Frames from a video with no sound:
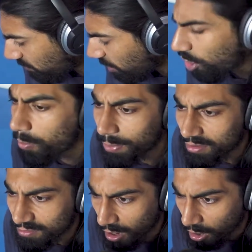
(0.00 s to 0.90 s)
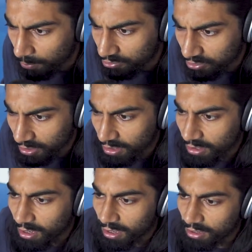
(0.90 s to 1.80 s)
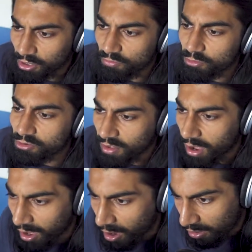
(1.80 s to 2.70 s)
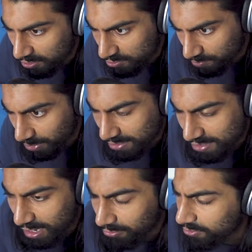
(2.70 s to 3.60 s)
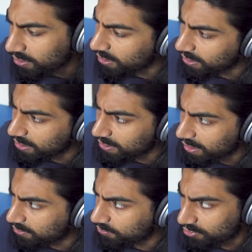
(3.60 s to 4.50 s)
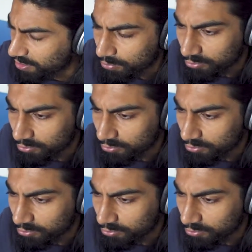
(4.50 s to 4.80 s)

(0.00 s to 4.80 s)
complex carbs. Foods that are harder to break down, like, for example,